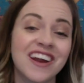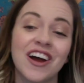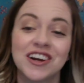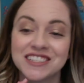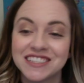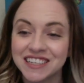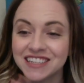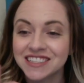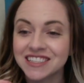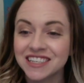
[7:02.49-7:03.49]
are
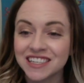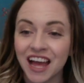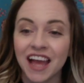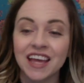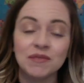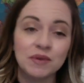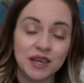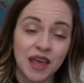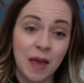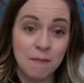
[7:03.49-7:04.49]
6 to 9
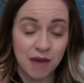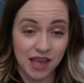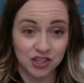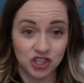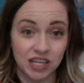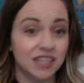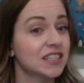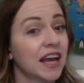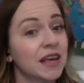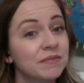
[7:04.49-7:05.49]
p.m. Beijing
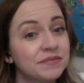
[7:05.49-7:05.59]
time.